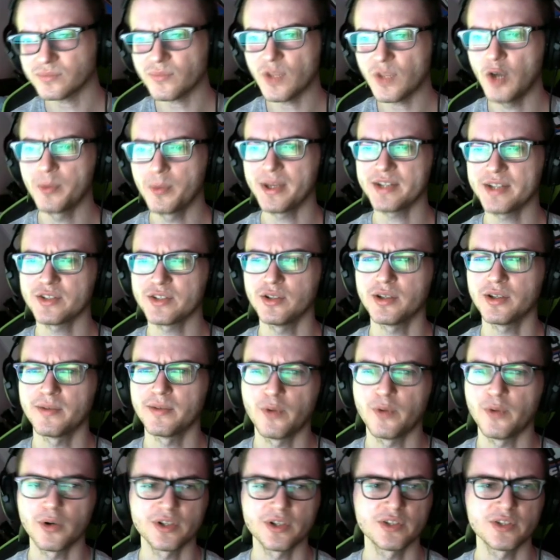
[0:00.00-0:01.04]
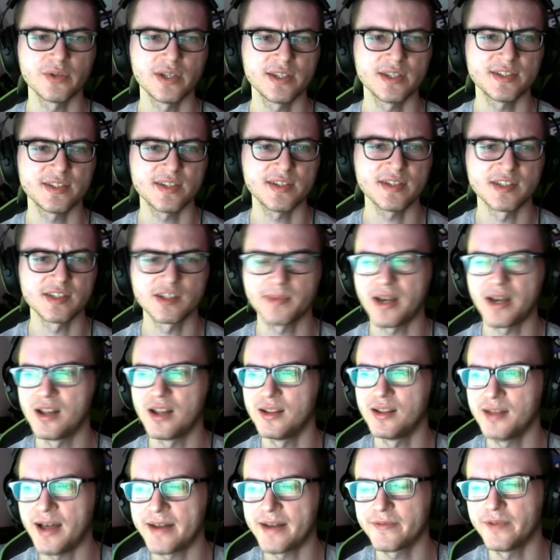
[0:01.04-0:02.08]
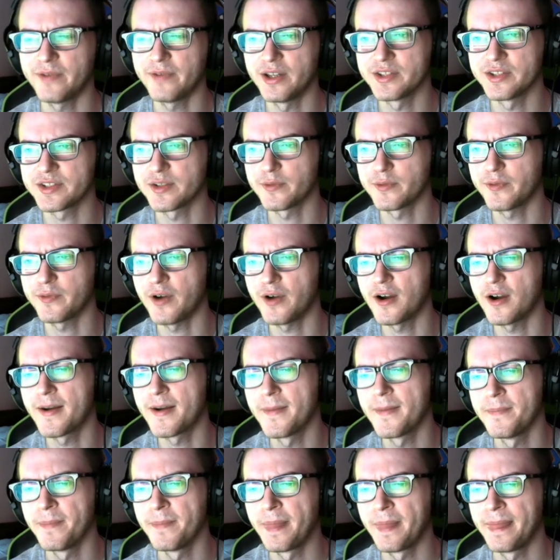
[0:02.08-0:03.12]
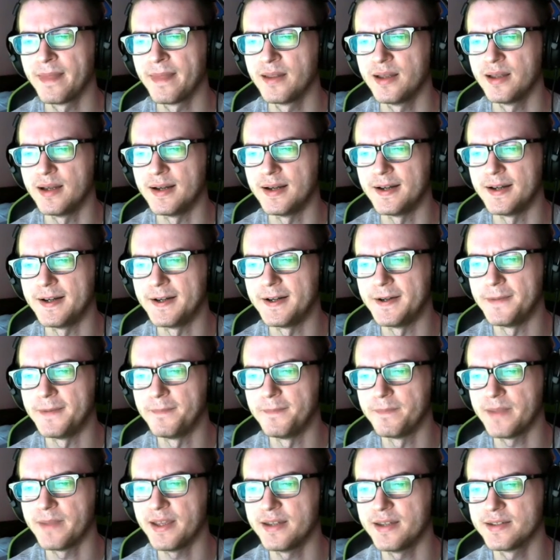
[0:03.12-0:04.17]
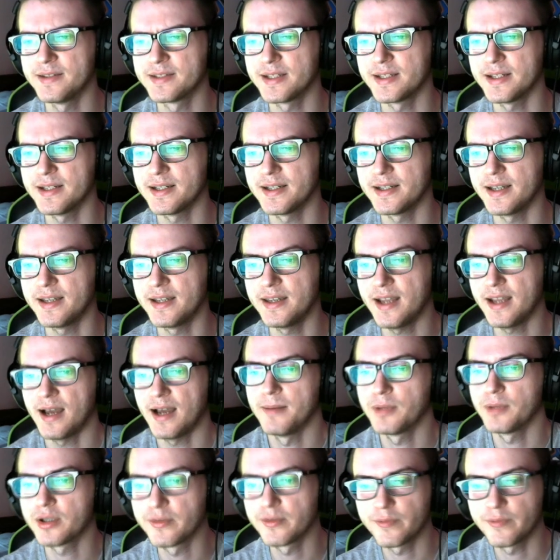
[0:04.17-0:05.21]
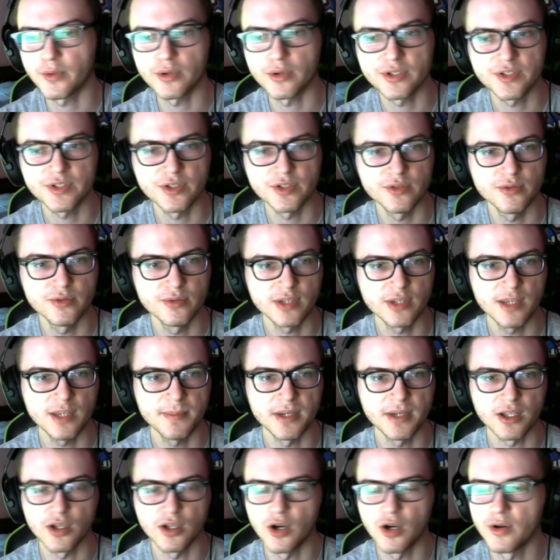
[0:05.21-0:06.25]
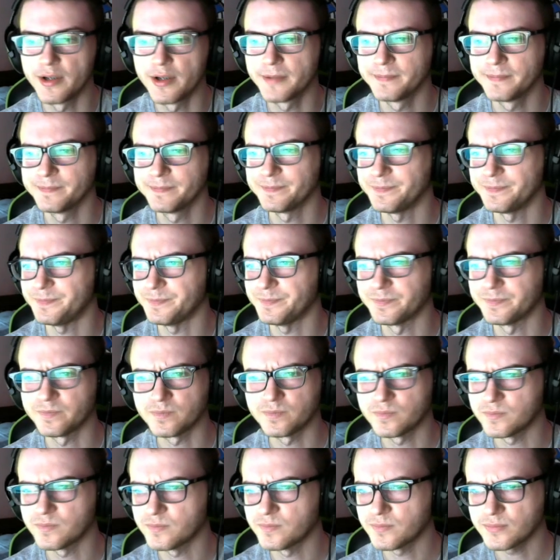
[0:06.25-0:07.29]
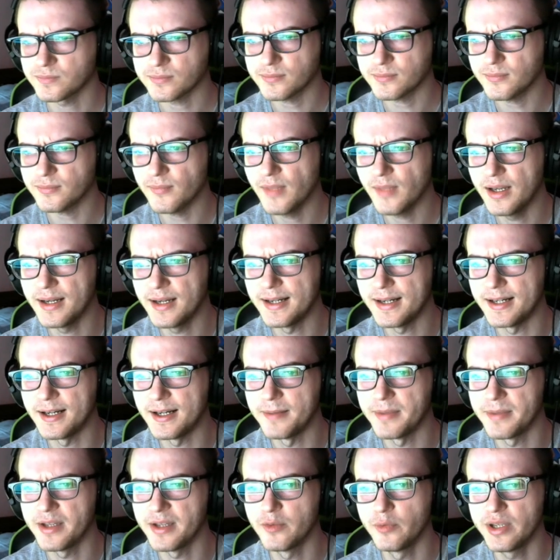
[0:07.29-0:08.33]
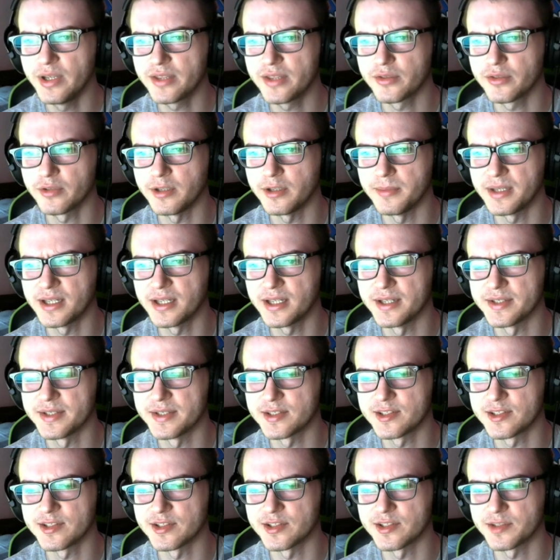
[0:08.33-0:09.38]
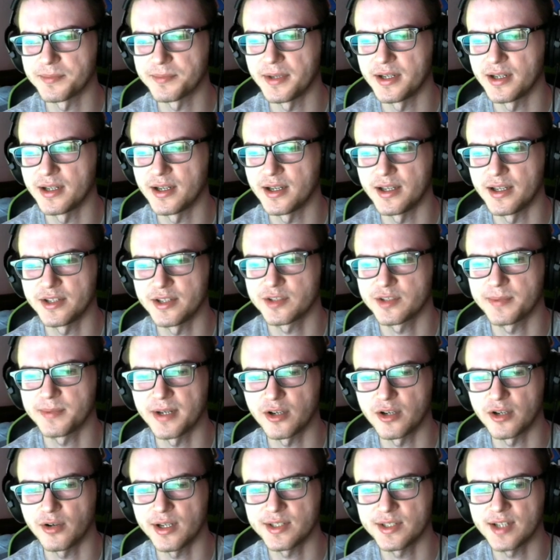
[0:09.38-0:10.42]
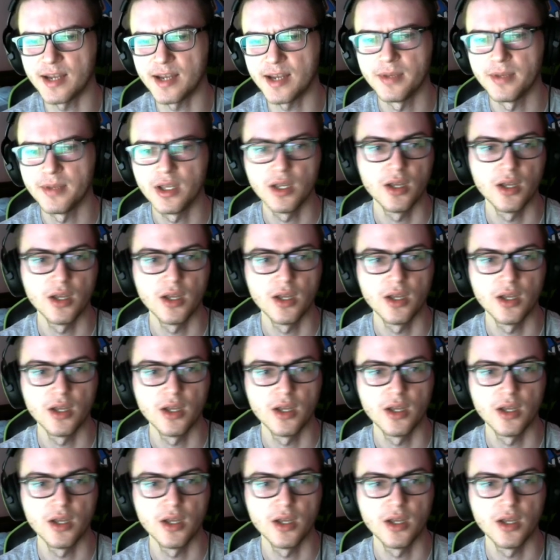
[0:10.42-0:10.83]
Hope you guys are looking forward to it. Season's been a lot of fun so far, and yeah, I'm looking forward to keeping it going in week 3 because it's just been a great time.